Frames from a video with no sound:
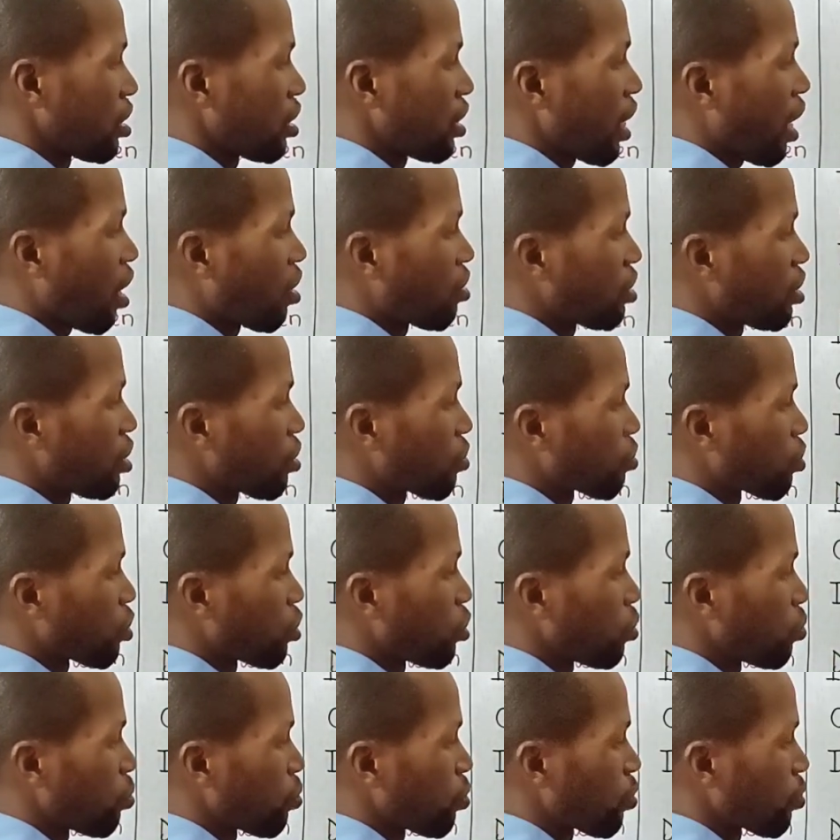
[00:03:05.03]
down the
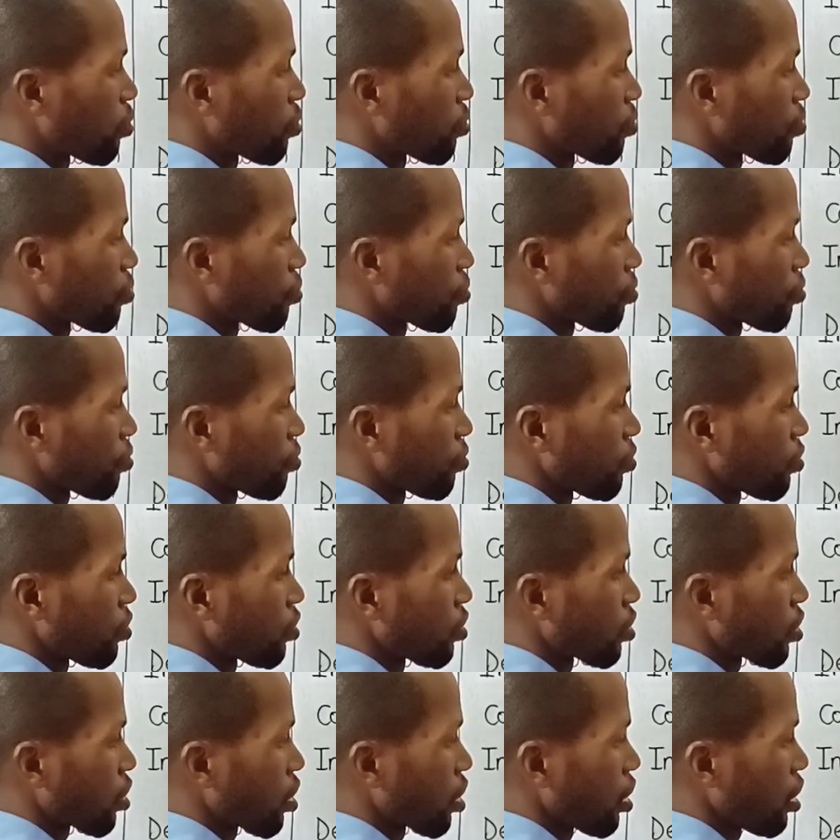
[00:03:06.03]
group,
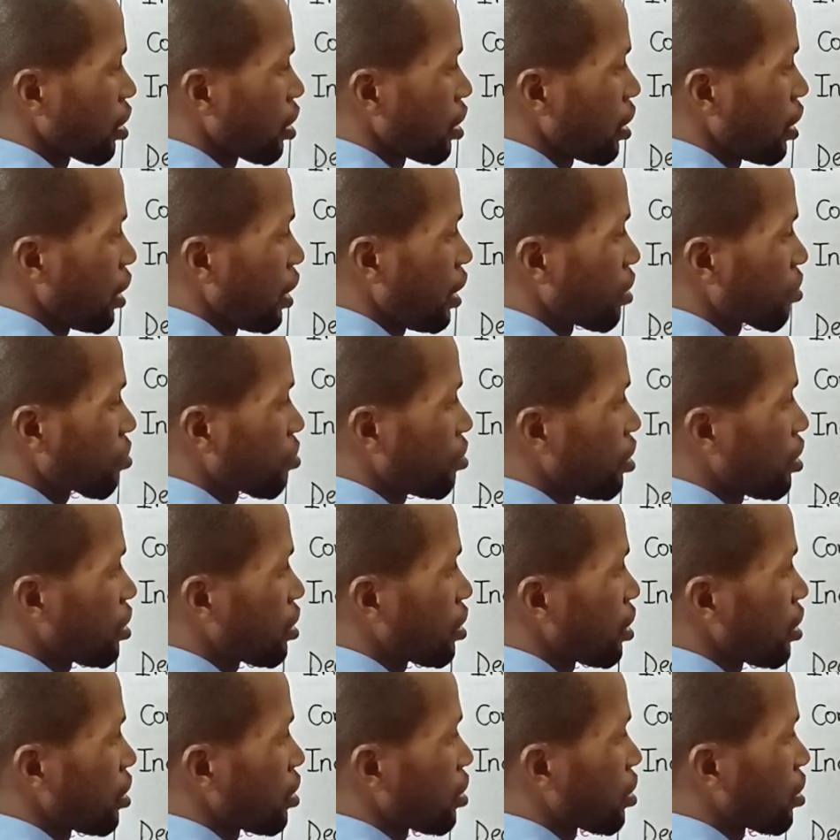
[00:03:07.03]

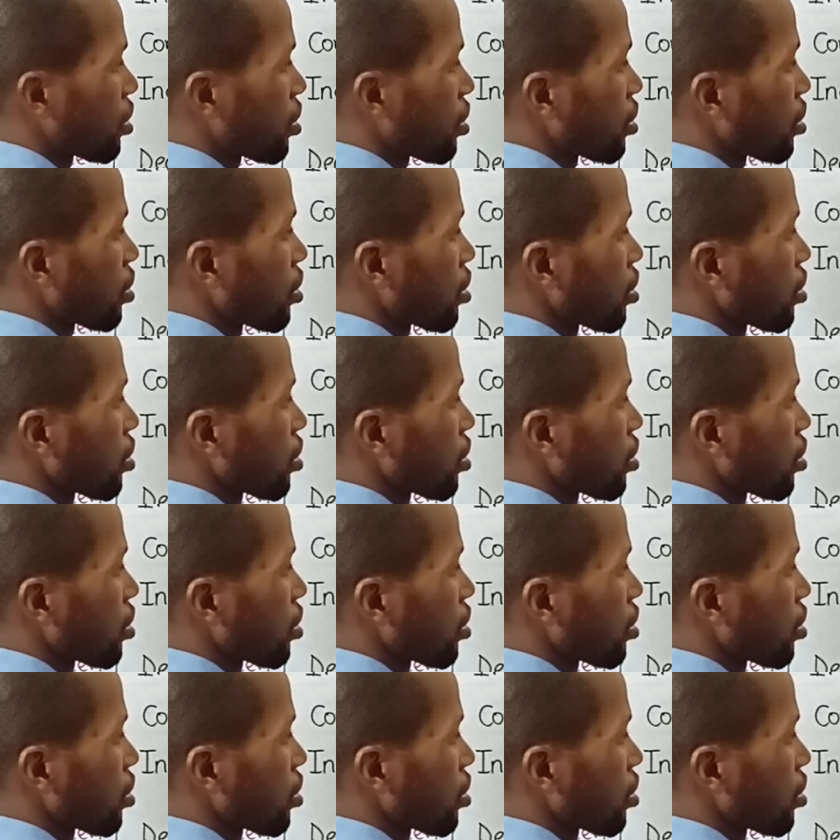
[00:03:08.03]
increases.